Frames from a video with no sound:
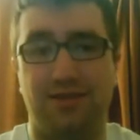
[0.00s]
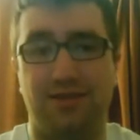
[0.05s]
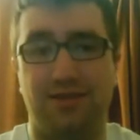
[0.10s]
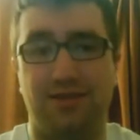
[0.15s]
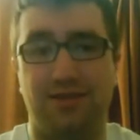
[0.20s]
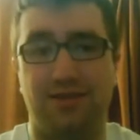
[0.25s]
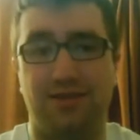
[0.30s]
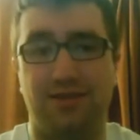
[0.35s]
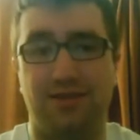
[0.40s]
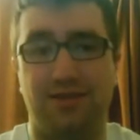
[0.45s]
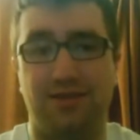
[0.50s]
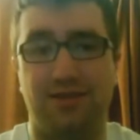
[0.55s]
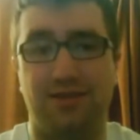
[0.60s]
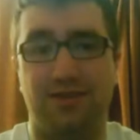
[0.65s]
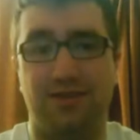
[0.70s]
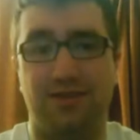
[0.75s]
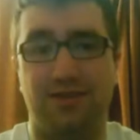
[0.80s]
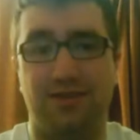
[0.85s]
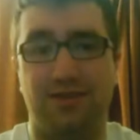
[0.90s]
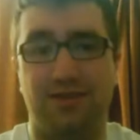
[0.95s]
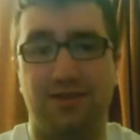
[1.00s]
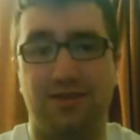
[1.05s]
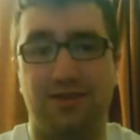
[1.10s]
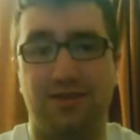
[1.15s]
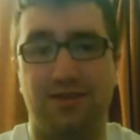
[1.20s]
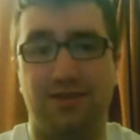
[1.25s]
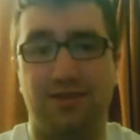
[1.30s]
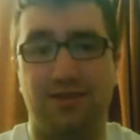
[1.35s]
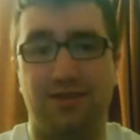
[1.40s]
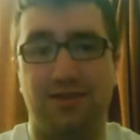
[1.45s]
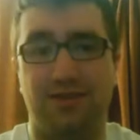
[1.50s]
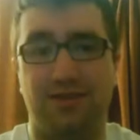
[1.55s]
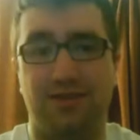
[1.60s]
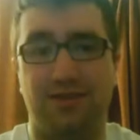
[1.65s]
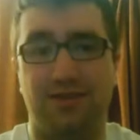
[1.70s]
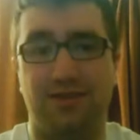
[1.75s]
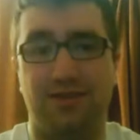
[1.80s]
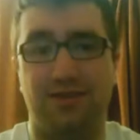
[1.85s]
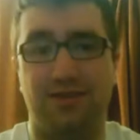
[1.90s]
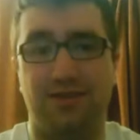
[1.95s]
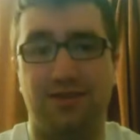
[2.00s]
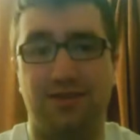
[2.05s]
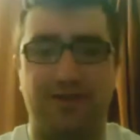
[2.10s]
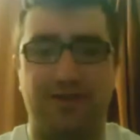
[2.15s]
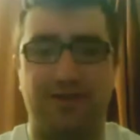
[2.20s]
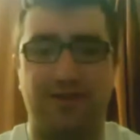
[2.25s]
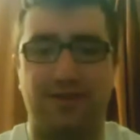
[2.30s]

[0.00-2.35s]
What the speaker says: it's not like the cupboard's totally